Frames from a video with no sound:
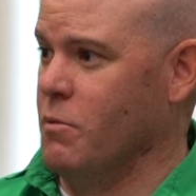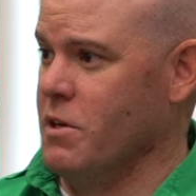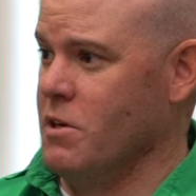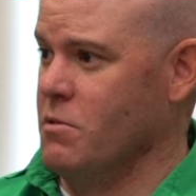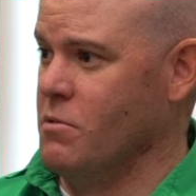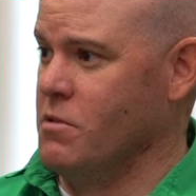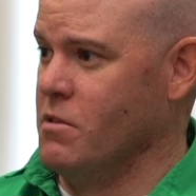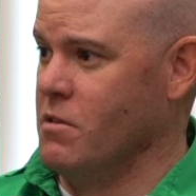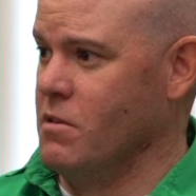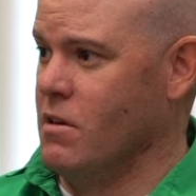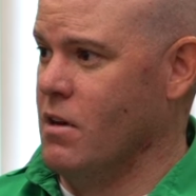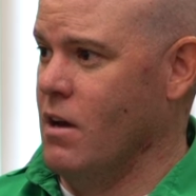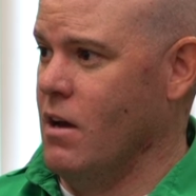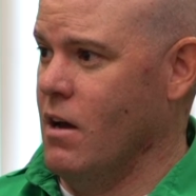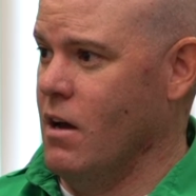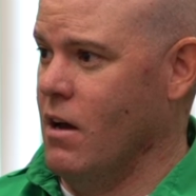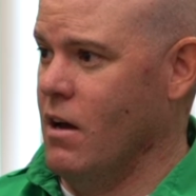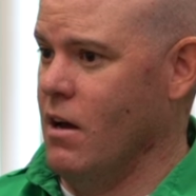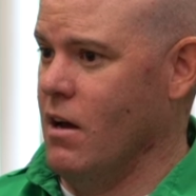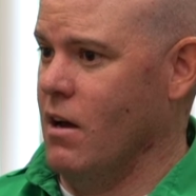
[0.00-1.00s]
We're using
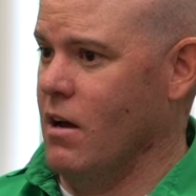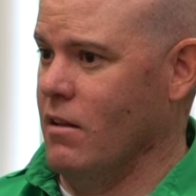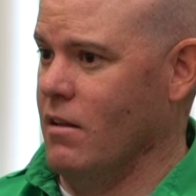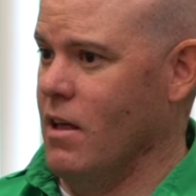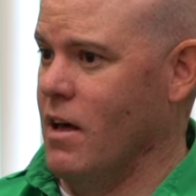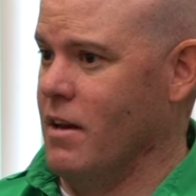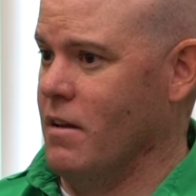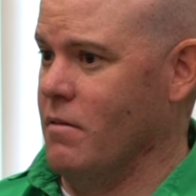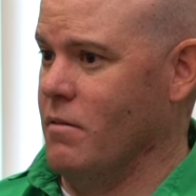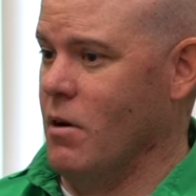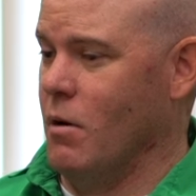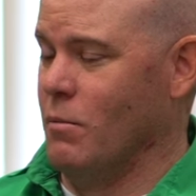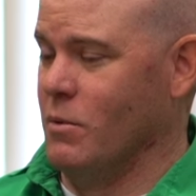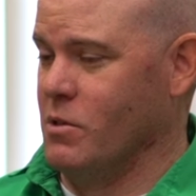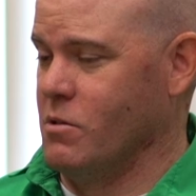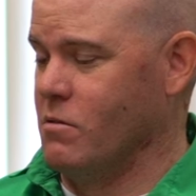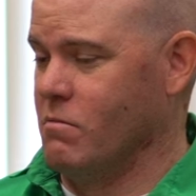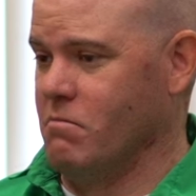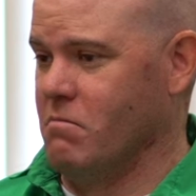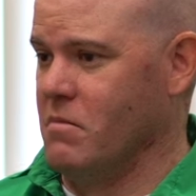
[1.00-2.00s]
a lot of
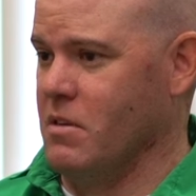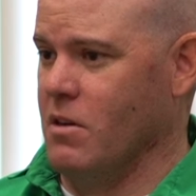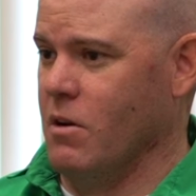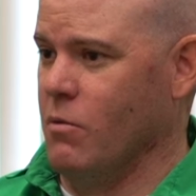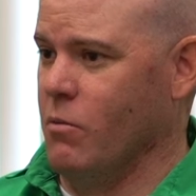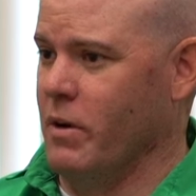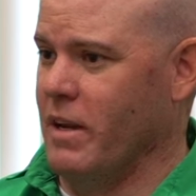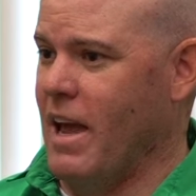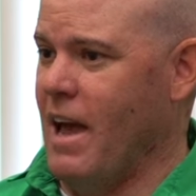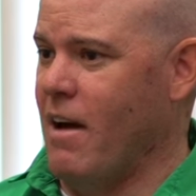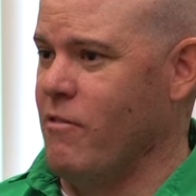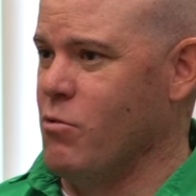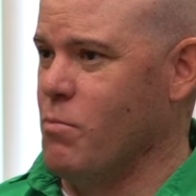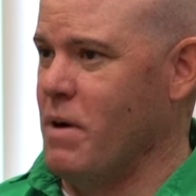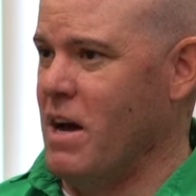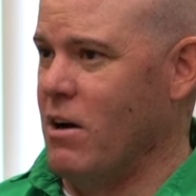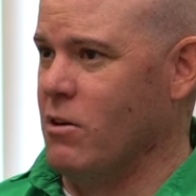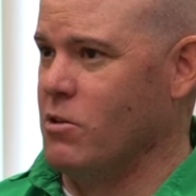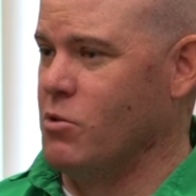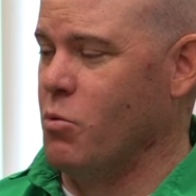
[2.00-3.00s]
almost, you know, we have
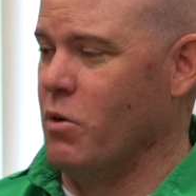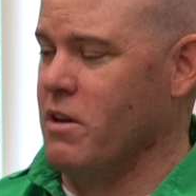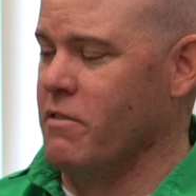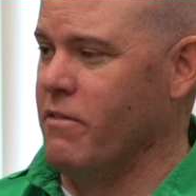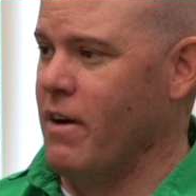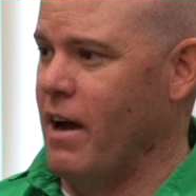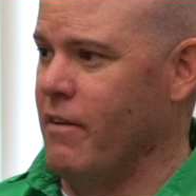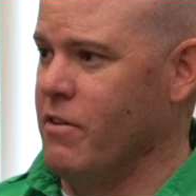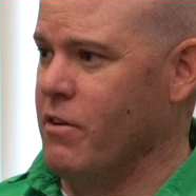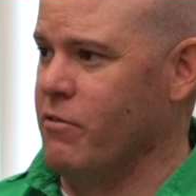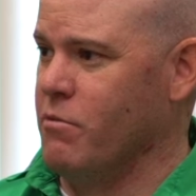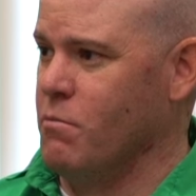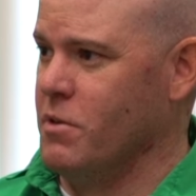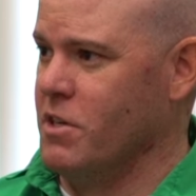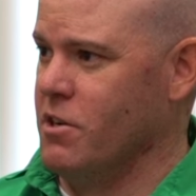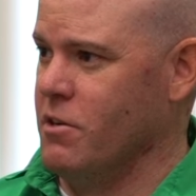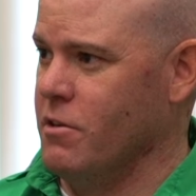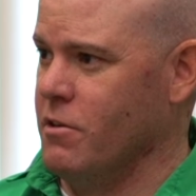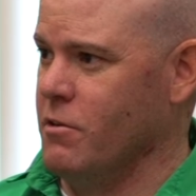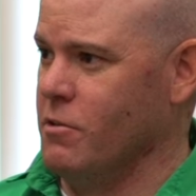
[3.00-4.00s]
about 25 different
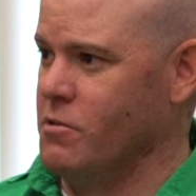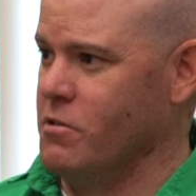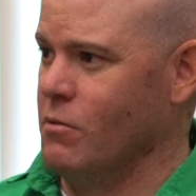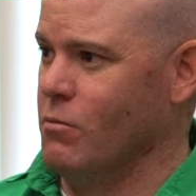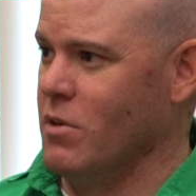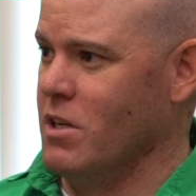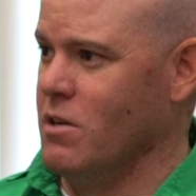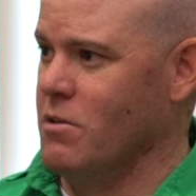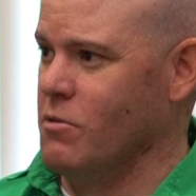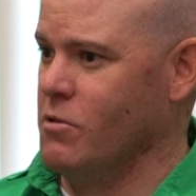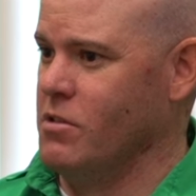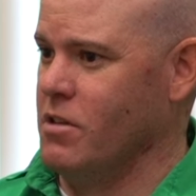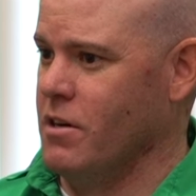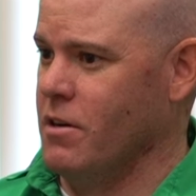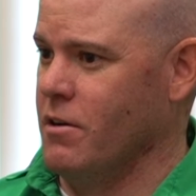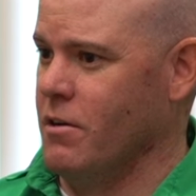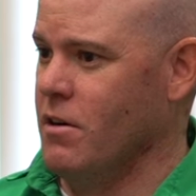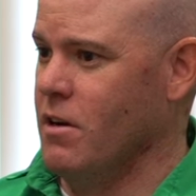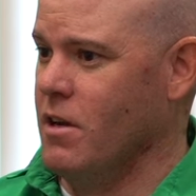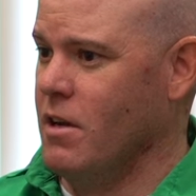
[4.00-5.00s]
materials that we use
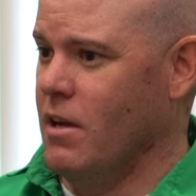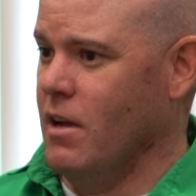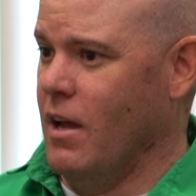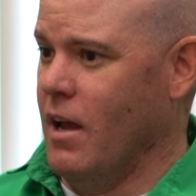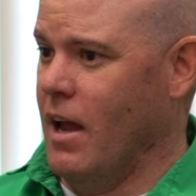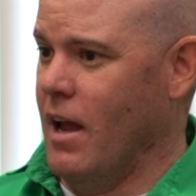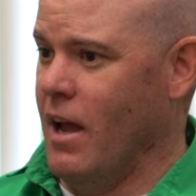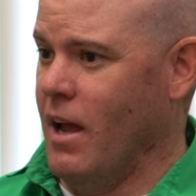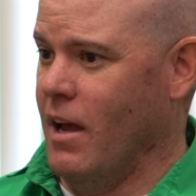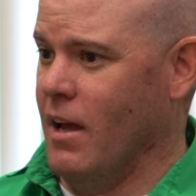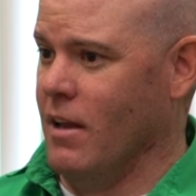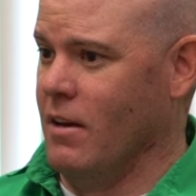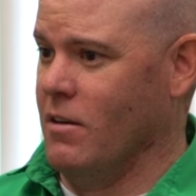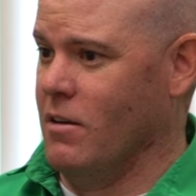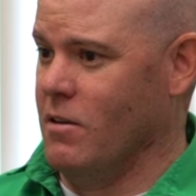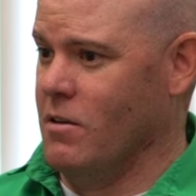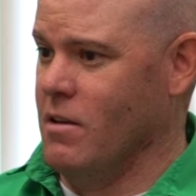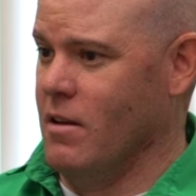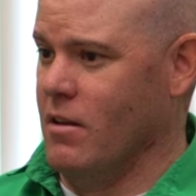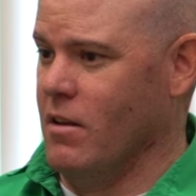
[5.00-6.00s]
here,
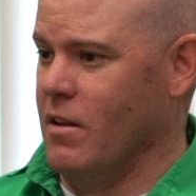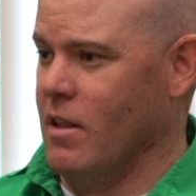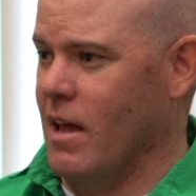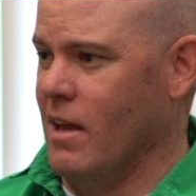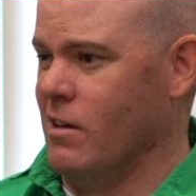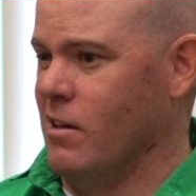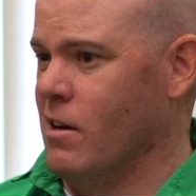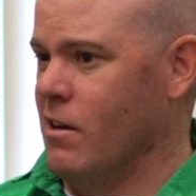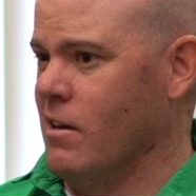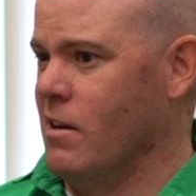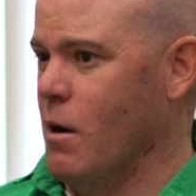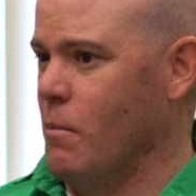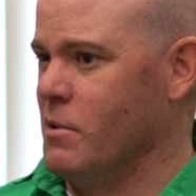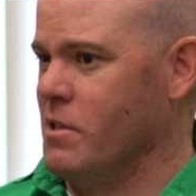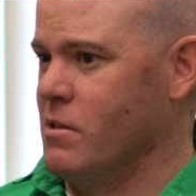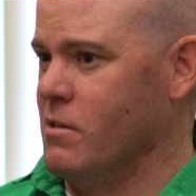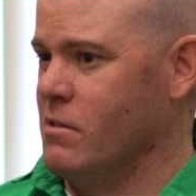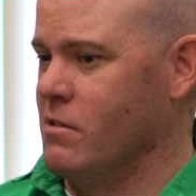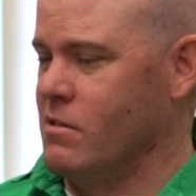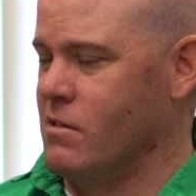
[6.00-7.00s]
and that
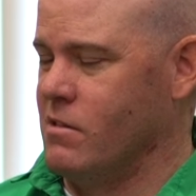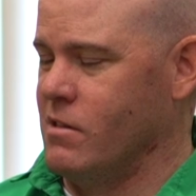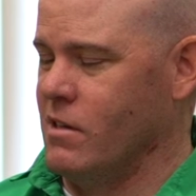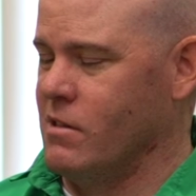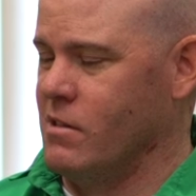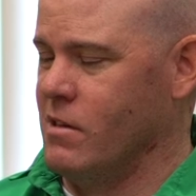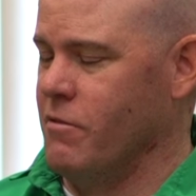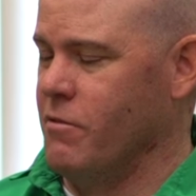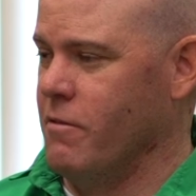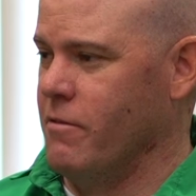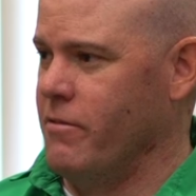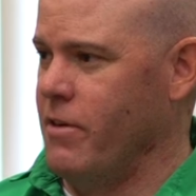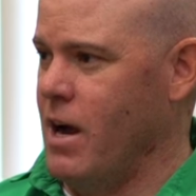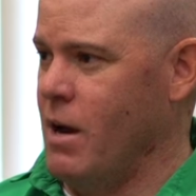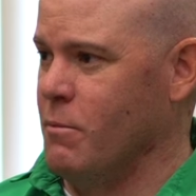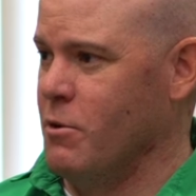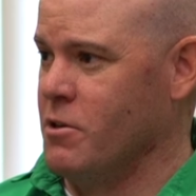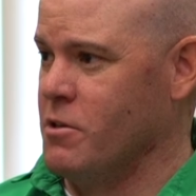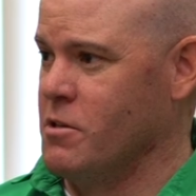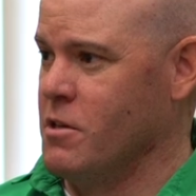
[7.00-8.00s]
encompasses 6 different
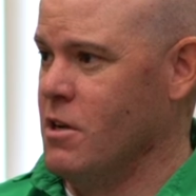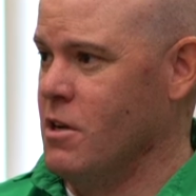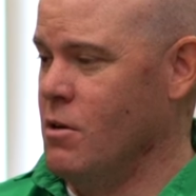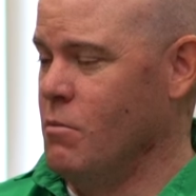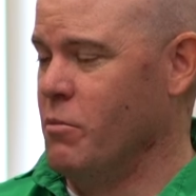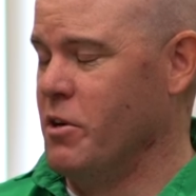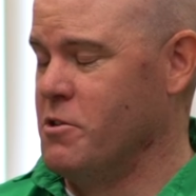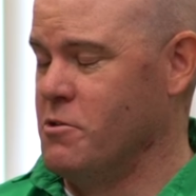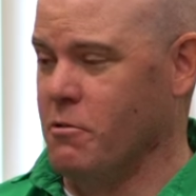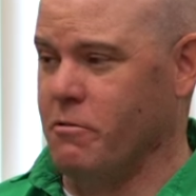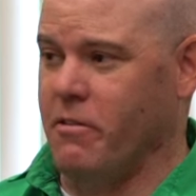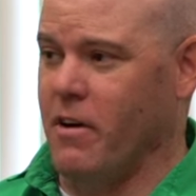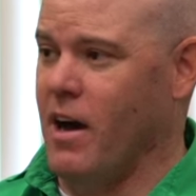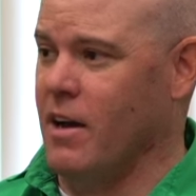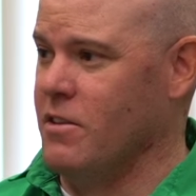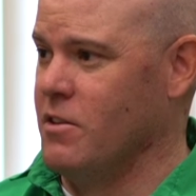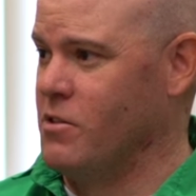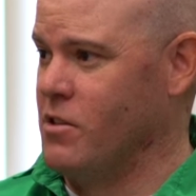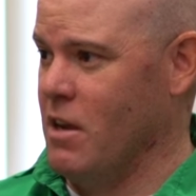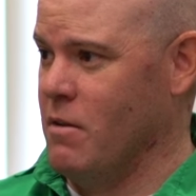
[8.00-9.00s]
fibers, but you'll
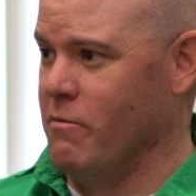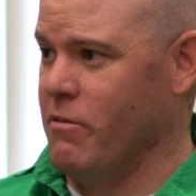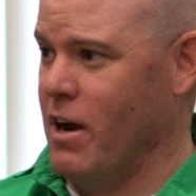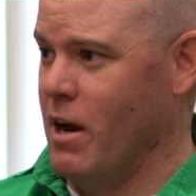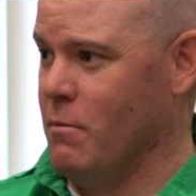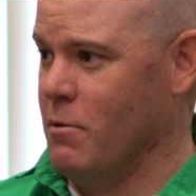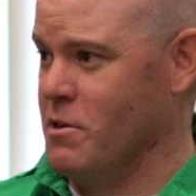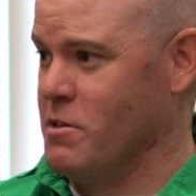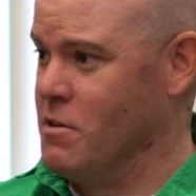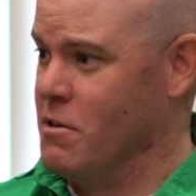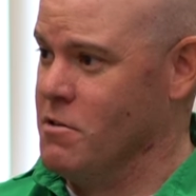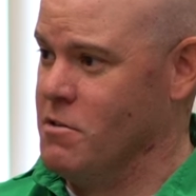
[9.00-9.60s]
find the same fibers.